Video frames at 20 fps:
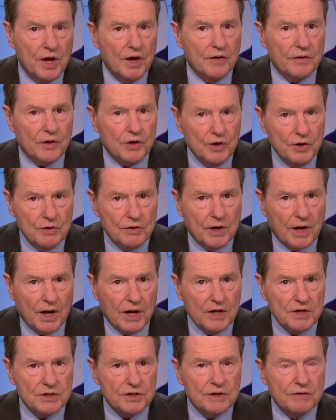The new
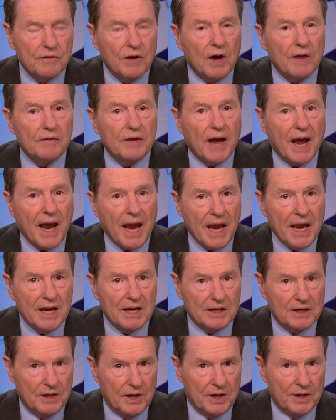case involved a
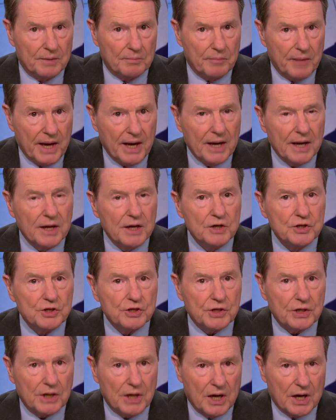handgun ban in
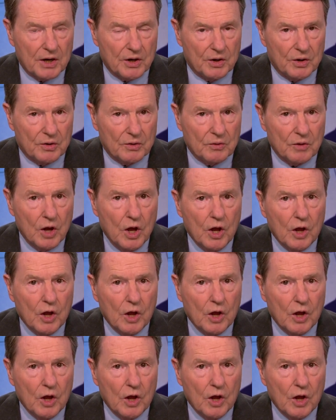Chicago.